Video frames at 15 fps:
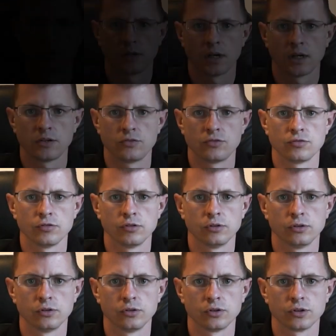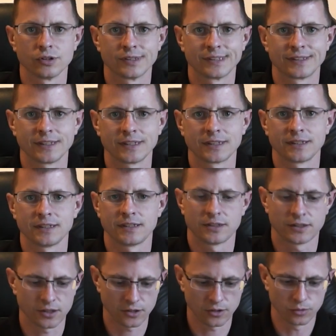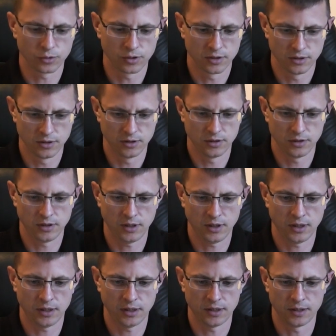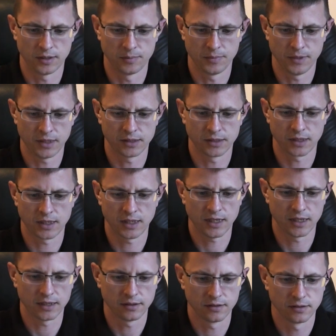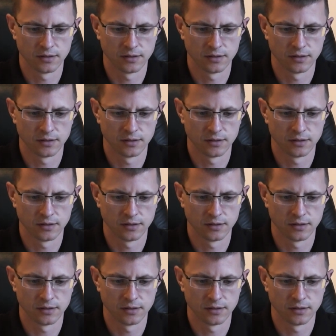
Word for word: Okay, draw sixty-two. Um, and again,